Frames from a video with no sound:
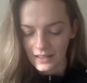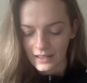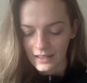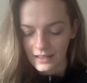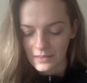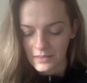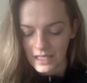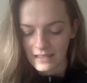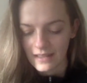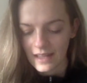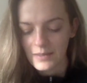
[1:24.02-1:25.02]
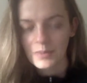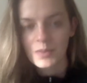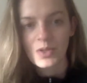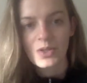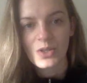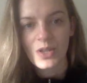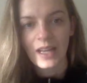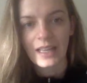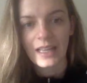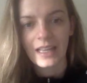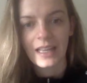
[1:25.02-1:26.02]
In the meantime, I'm just
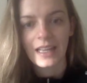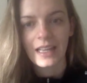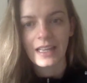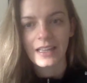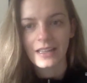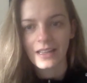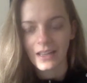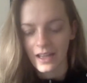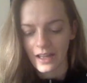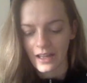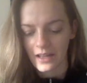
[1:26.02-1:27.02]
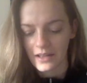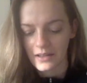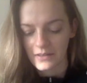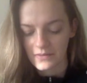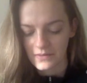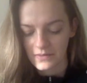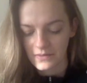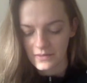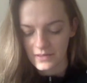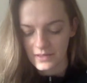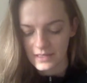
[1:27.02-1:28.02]
checking in
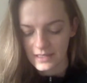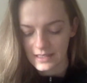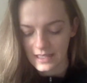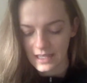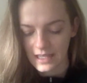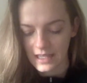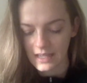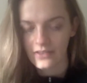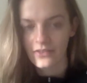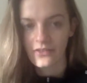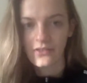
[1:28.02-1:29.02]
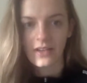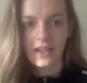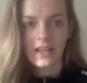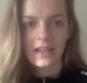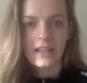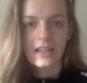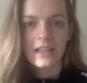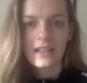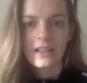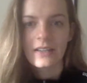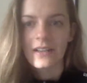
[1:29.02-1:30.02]
to see if
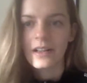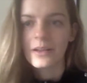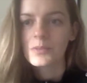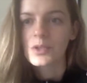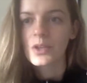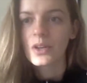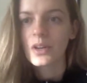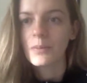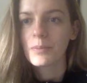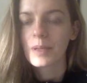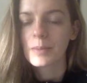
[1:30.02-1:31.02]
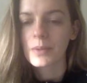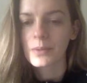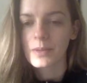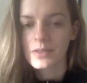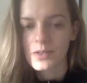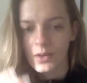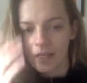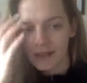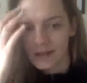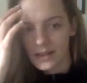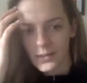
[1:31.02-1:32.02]
I'm sure people will join
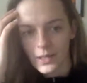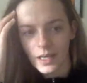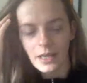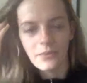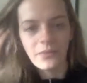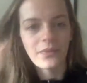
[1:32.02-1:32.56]
slowly.